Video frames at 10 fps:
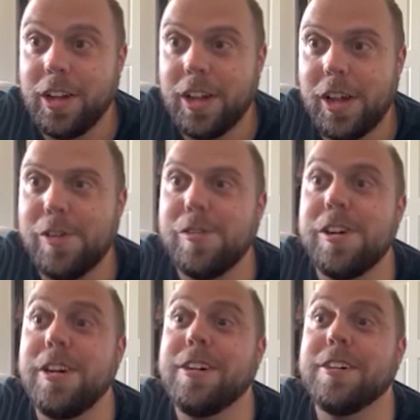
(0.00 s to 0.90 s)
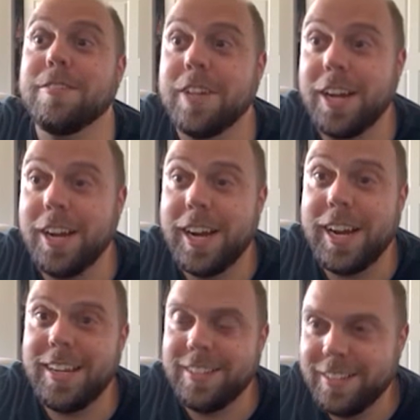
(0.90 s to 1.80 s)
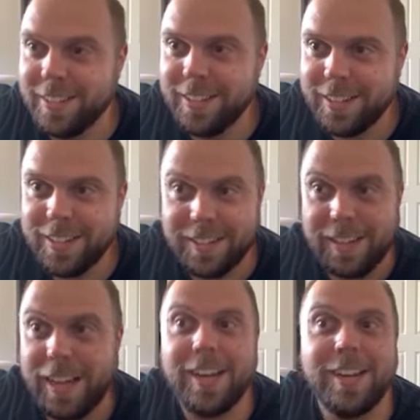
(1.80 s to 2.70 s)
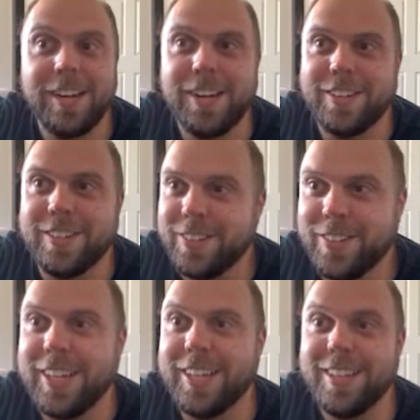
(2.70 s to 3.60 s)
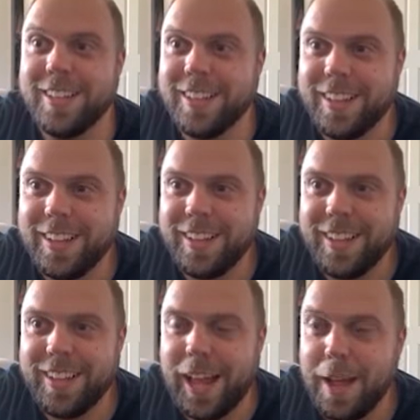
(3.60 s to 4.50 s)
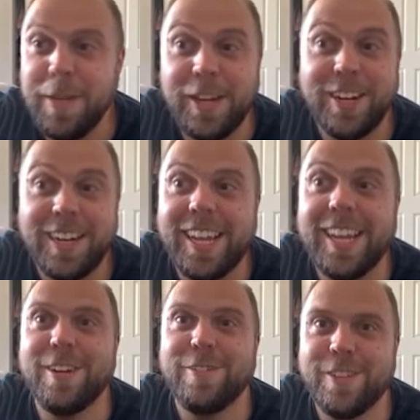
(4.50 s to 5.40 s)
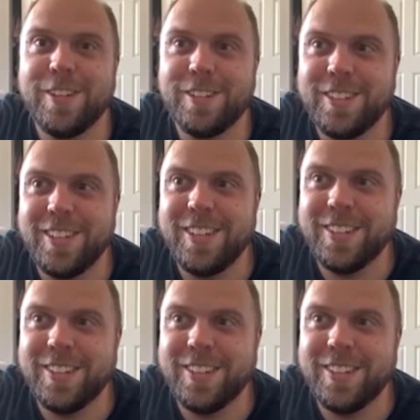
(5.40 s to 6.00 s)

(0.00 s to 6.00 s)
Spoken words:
Oh, whoa. All right. I didn't know. Well, I'm hearing it here first, too.